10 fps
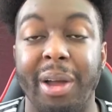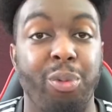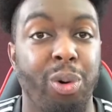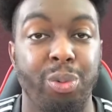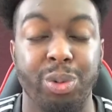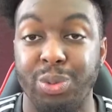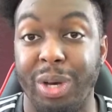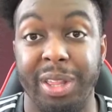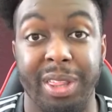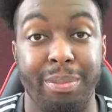what was
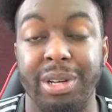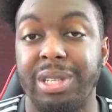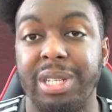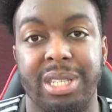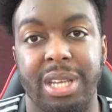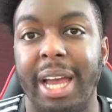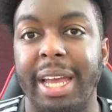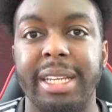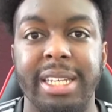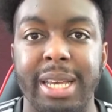one of the most
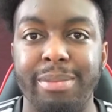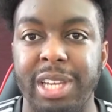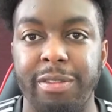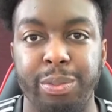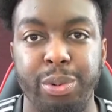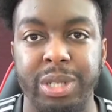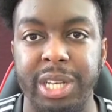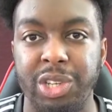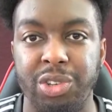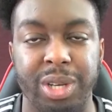exciting teams in Liverpool's
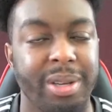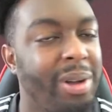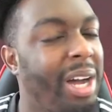history.